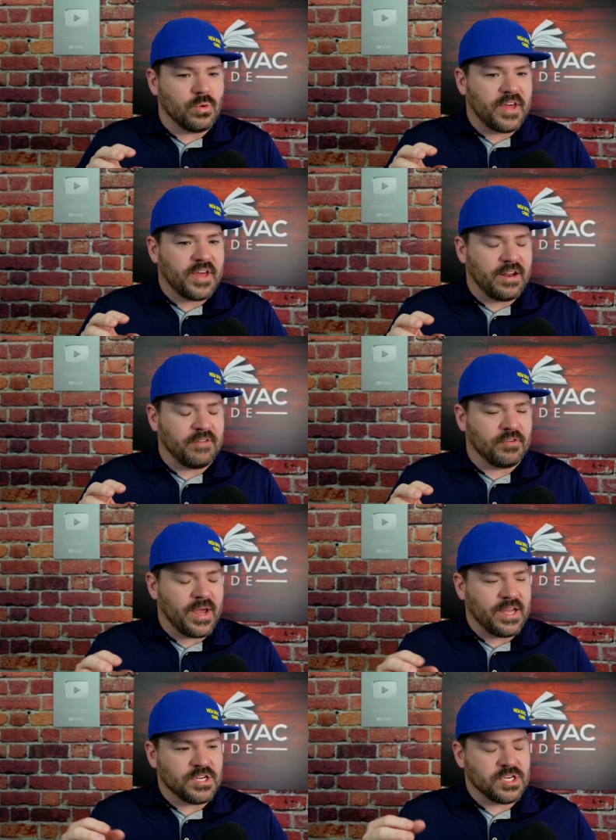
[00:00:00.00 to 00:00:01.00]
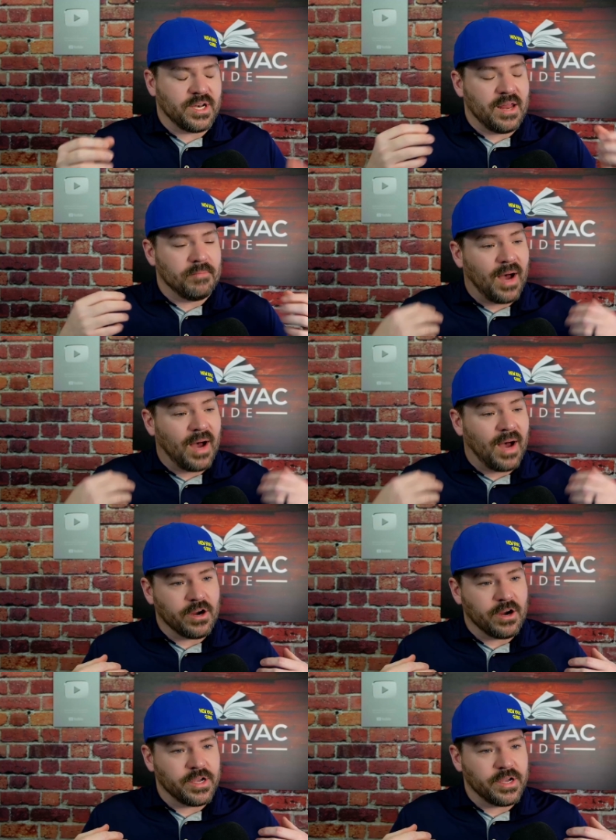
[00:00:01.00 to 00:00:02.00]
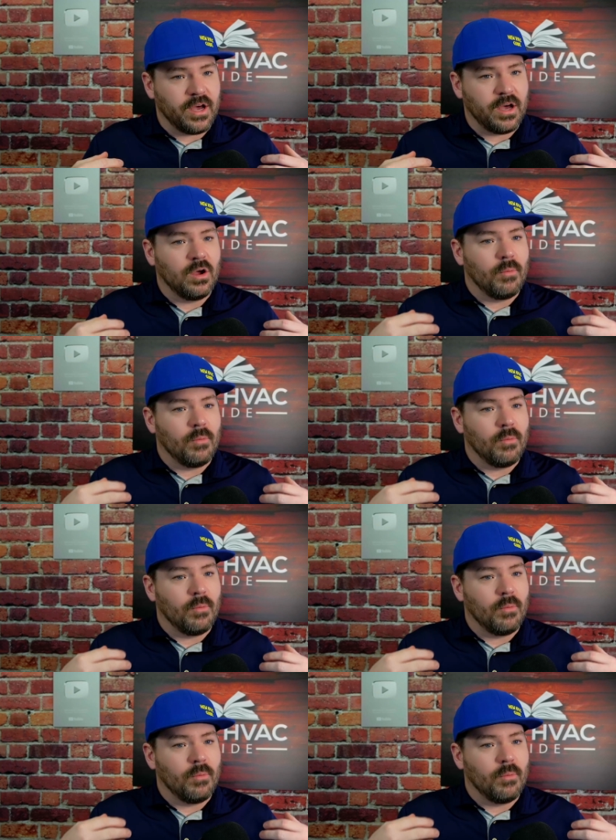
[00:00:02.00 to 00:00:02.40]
that information. In my area,